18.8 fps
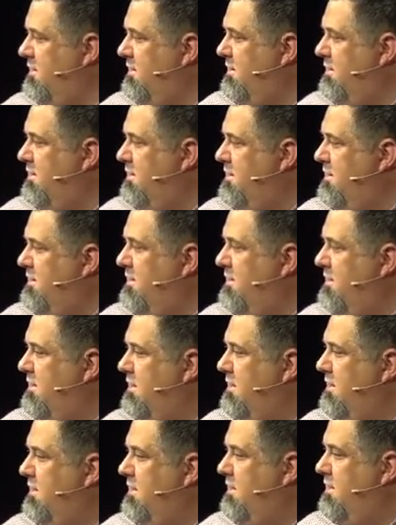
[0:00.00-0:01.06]

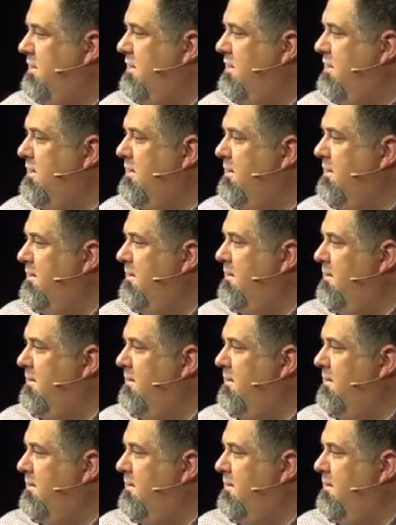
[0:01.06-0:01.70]
No one is speaking in this clip.